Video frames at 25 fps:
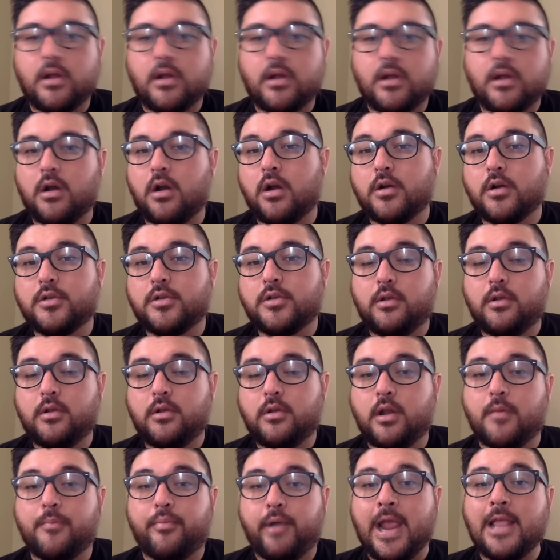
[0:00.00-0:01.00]
there
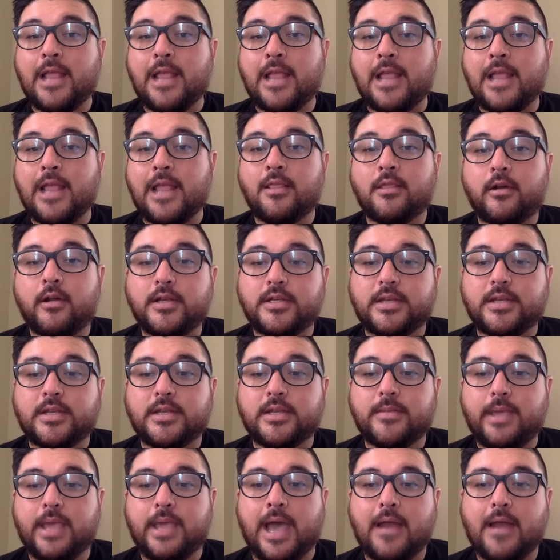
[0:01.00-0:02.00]
are brand
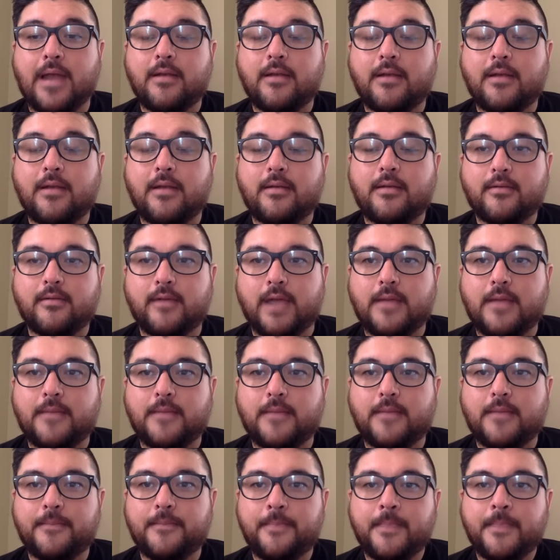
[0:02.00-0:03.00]
learnings to be had,
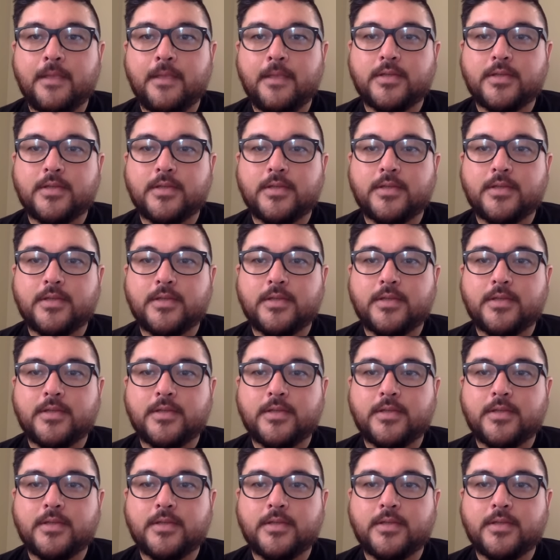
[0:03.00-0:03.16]
right?